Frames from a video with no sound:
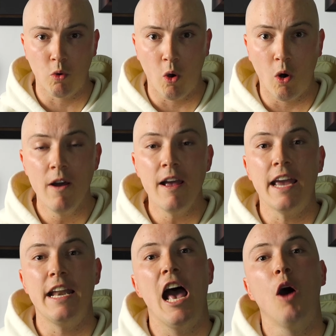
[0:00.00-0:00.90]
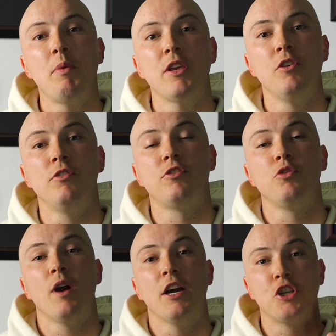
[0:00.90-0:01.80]
role in helping you
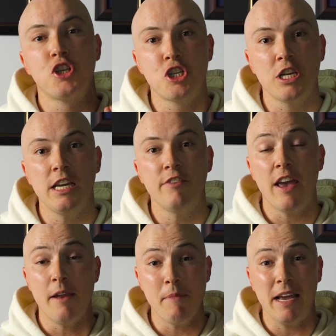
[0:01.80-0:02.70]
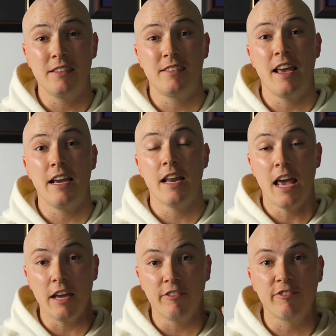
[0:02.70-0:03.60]
to achieve and maintain
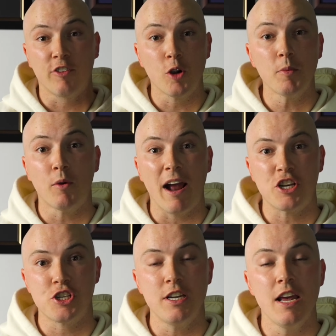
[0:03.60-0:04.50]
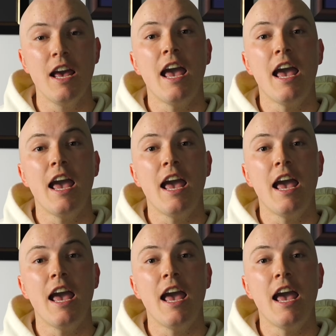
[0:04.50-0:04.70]
a firm erection